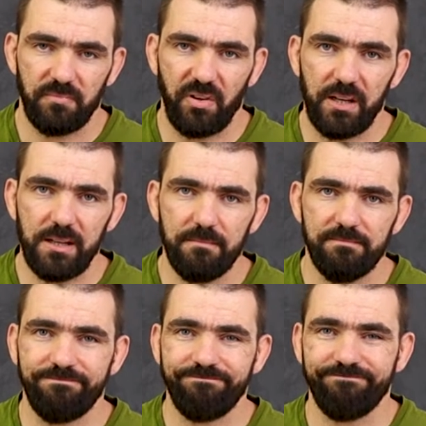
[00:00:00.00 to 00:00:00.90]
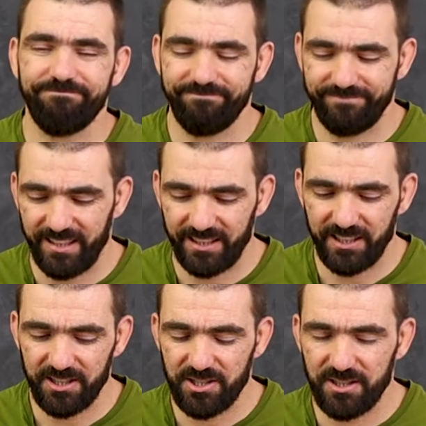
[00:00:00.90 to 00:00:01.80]
slices,
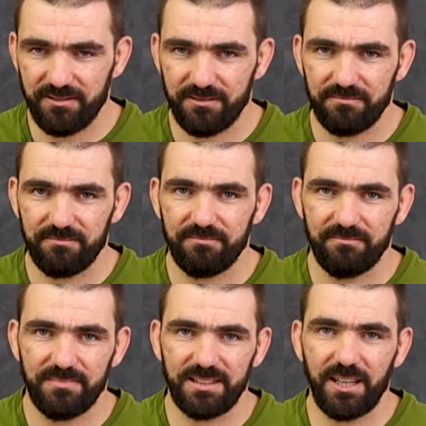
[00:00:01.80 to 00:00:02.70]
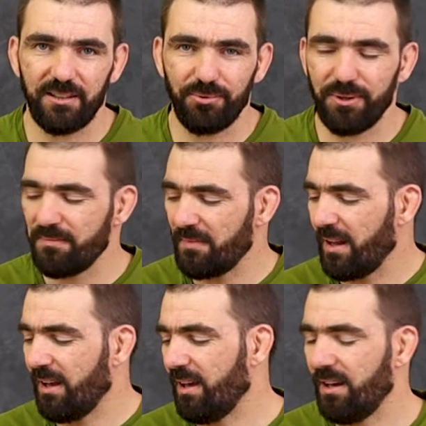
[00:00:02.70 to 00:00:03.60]
parts, pieces,
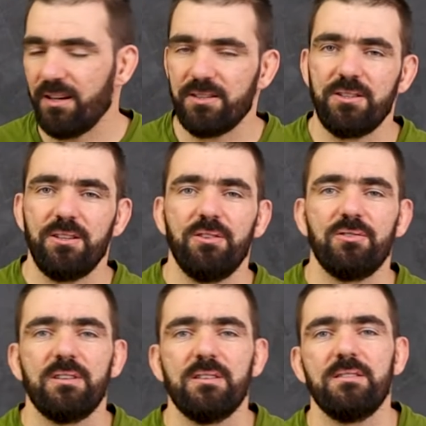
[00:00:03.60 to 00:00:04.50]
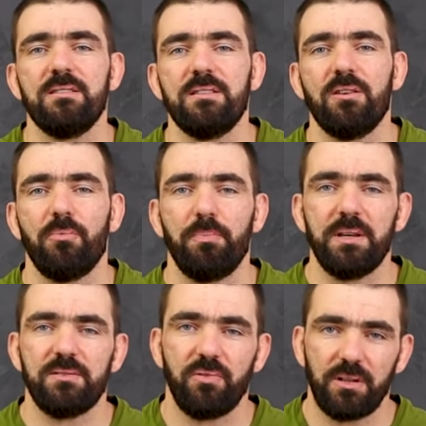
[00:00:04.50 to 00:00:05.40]
and we have to
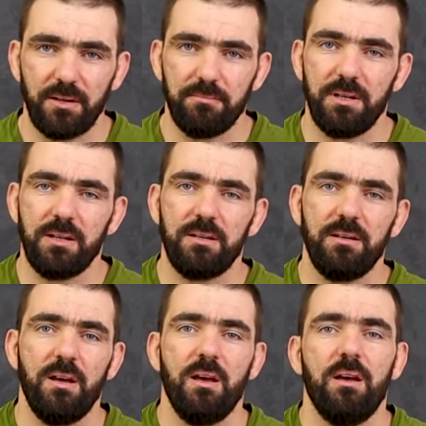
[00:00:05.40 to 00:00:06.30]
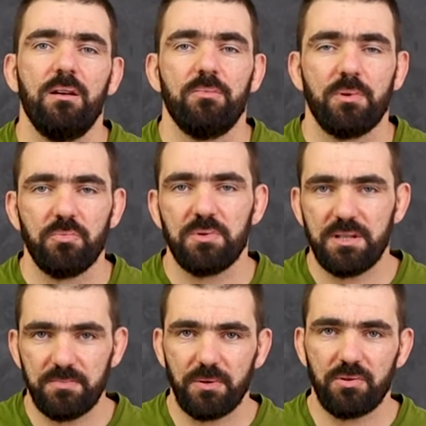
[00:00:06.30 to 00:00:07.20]
syrup it very well.
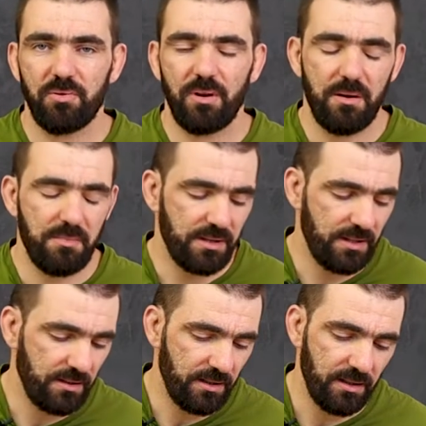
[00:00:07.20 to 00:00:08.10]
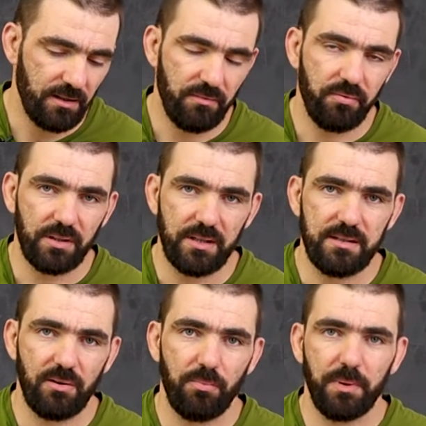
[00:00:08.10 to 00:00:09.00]
As you know, the Amandine cake
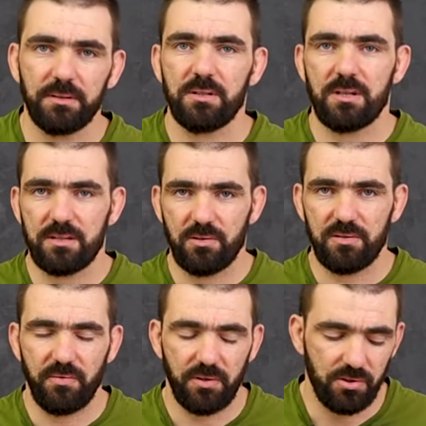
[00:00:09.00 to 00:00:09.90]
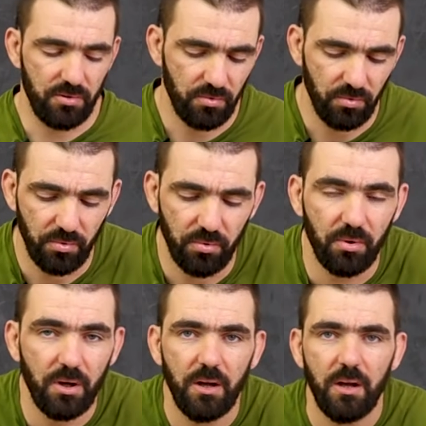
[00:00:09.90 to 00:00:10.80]
is very moist, and
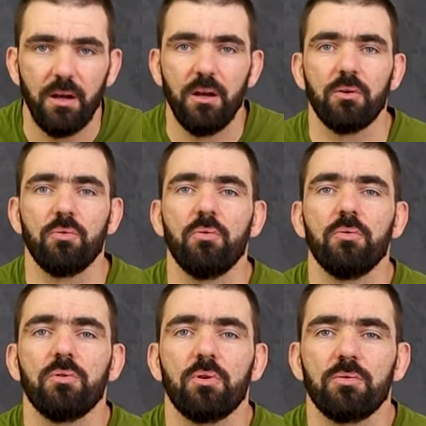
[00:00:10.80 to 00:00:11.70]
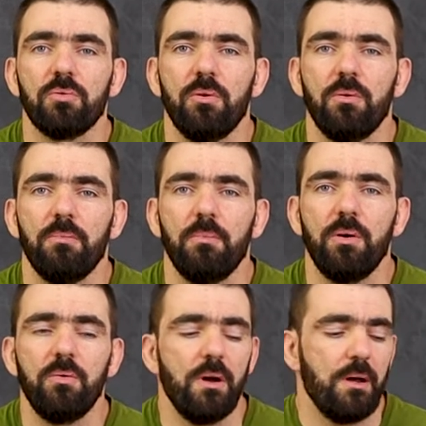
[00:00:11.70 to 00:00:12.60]
that's what I will do with my
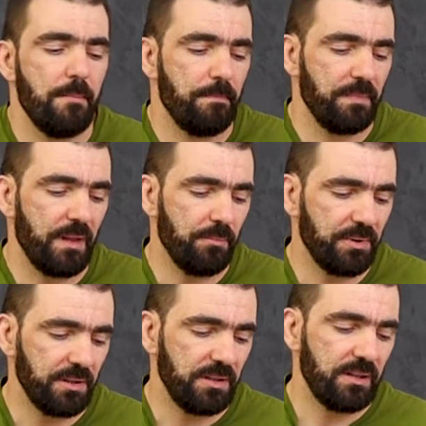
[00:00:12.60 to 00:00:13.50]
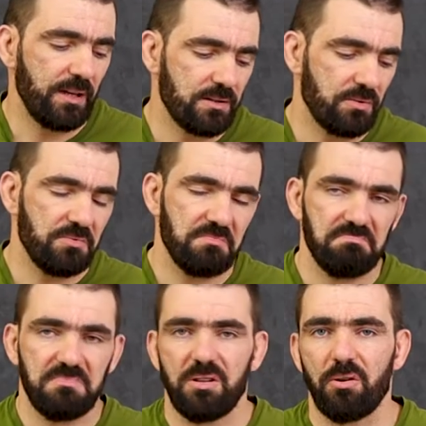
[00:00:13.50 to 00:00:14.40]
cake. I have prepared
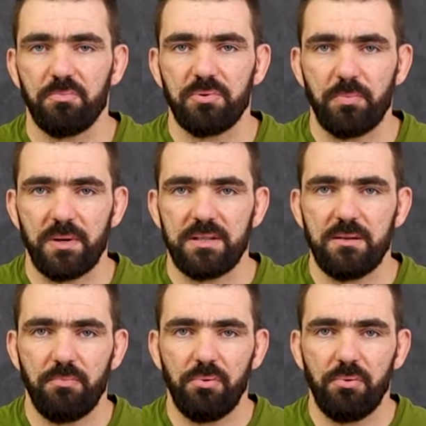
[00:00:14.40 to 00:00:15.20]
here a super simple